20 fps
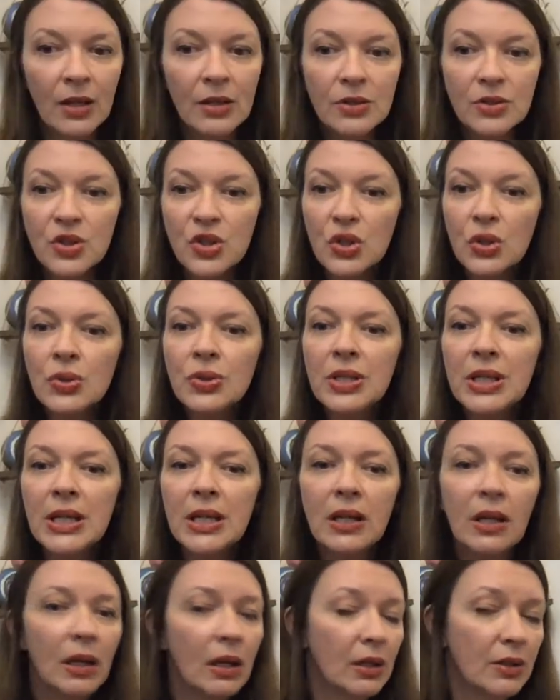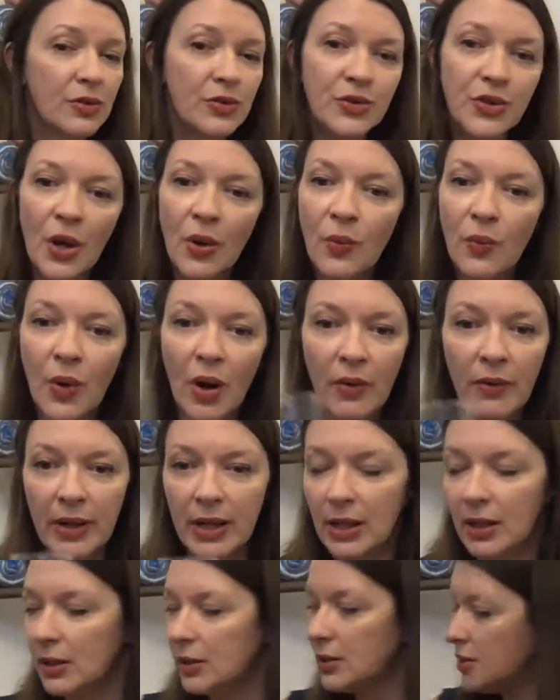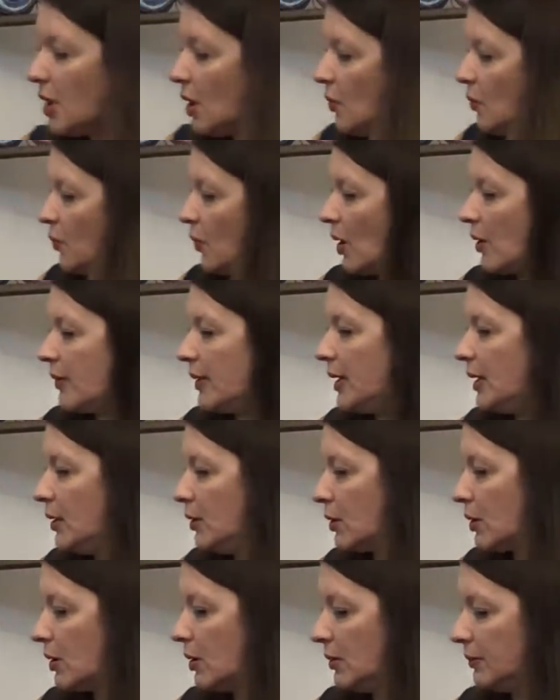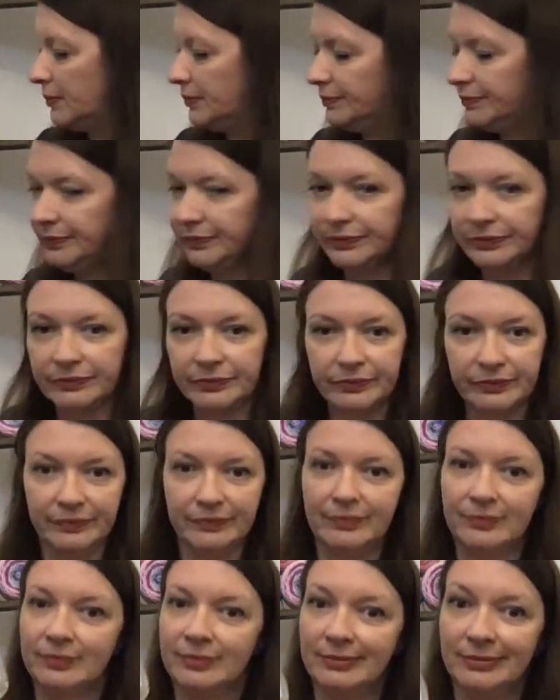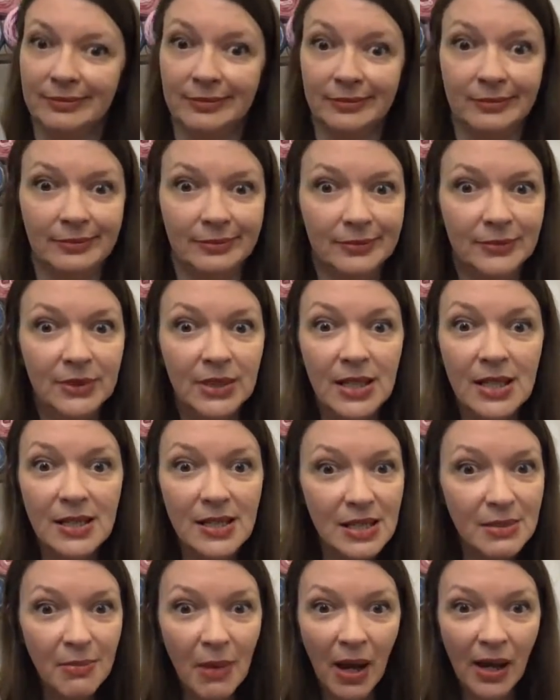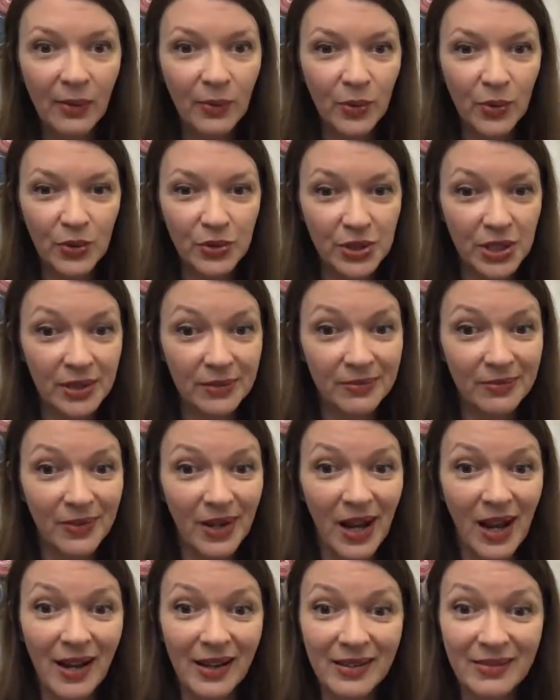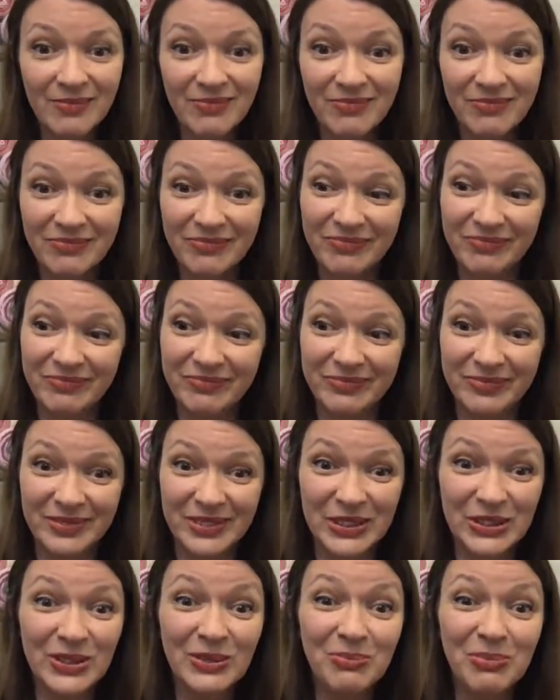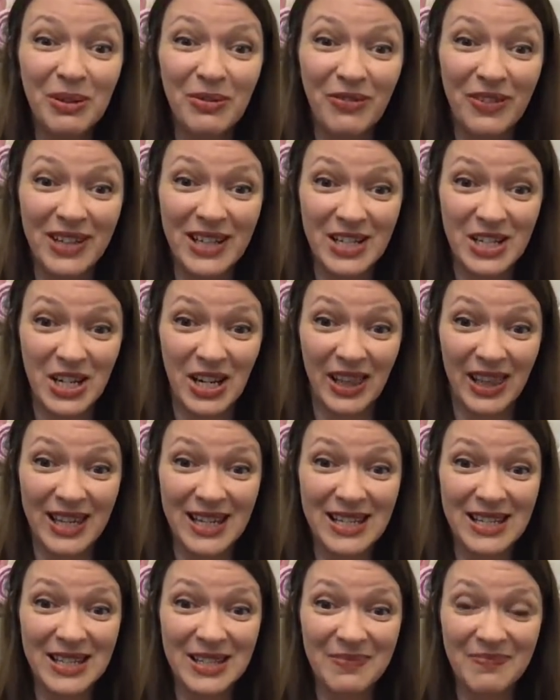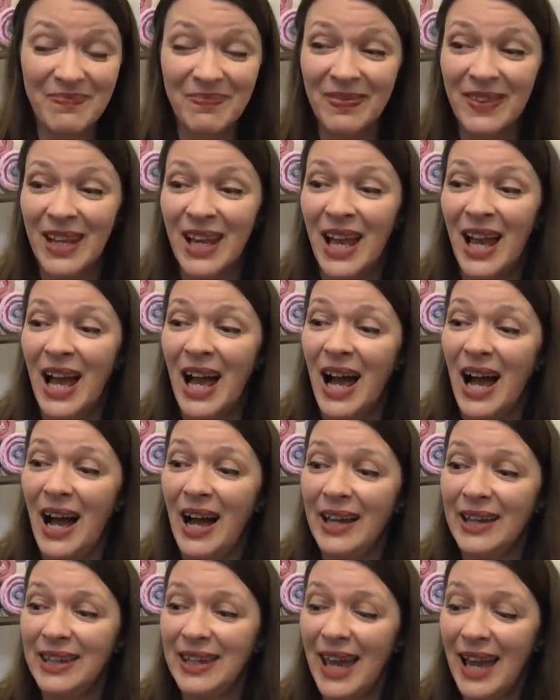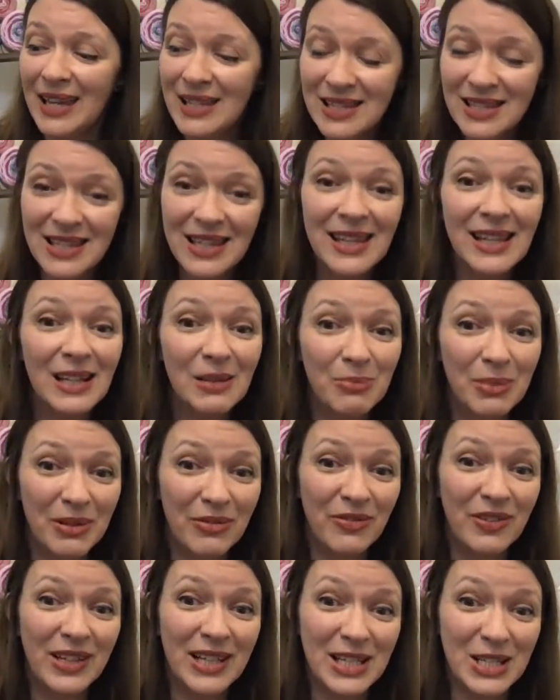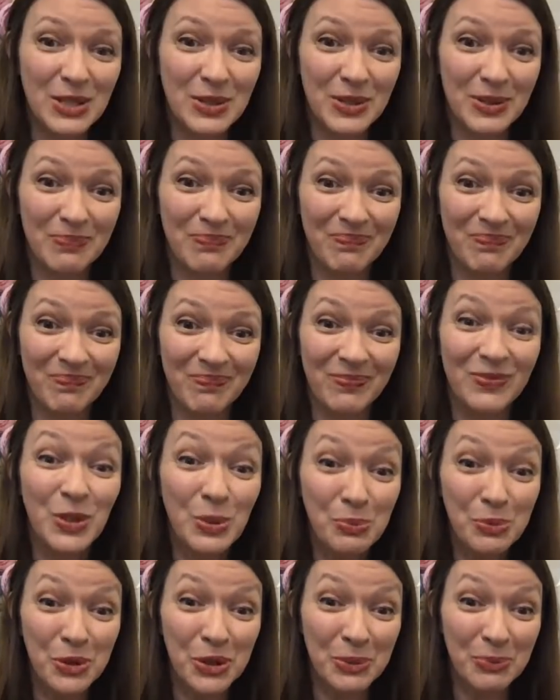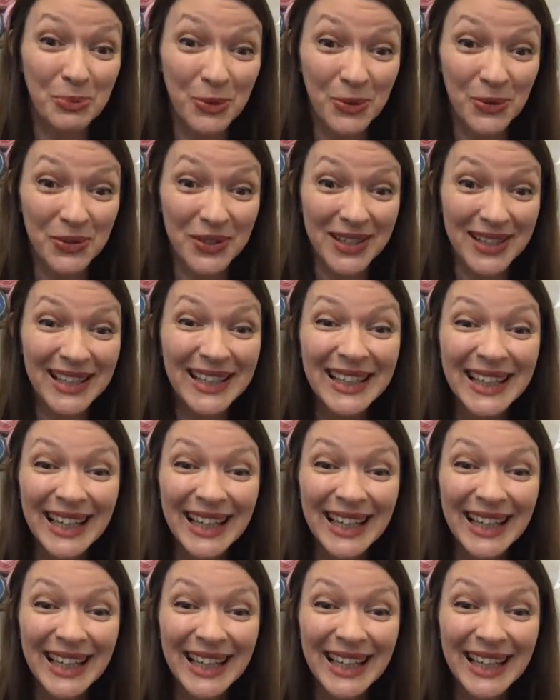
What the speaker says: Judy, don't worry. Look, this is my water. I should be finishing this. I guess it'll be finished tomorrow morning.